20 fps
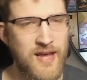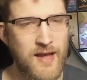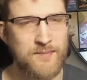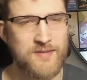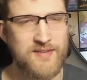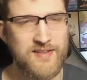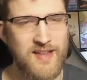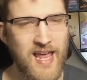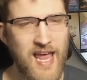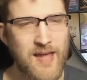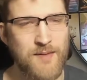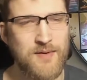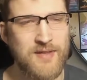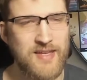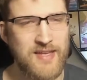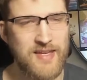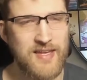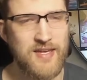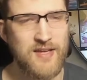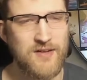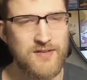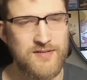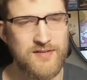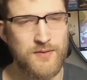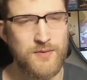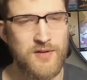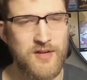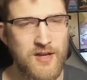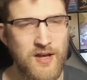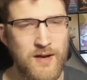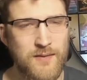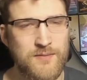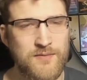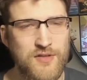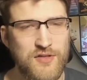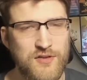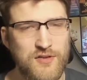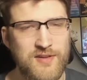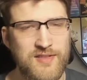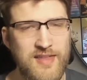I'm slamming the heal, so when it comes
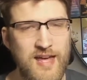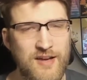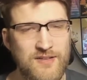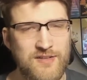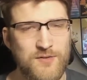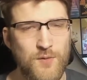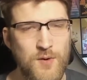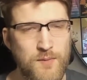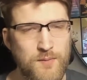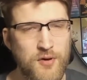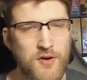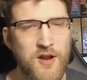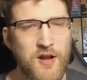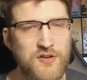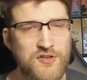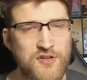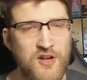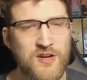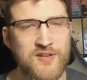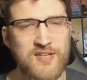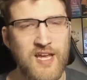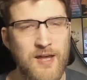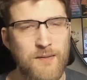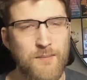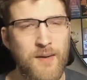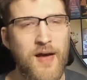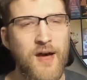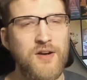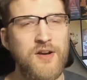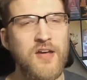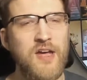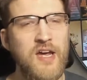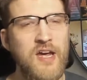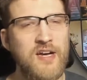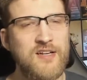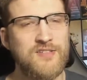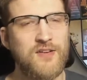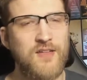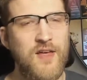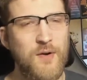3,000, we put our duct tape out
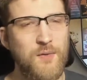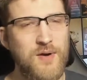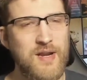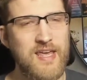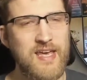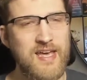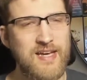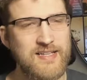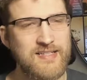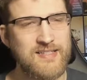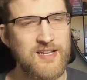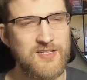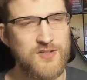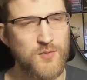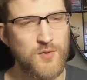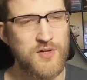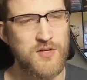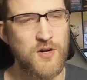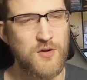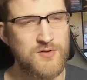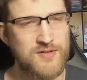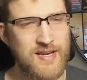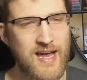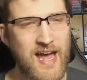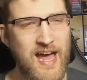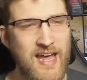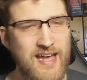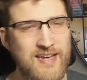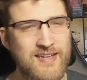so that when he hits us, we don't die.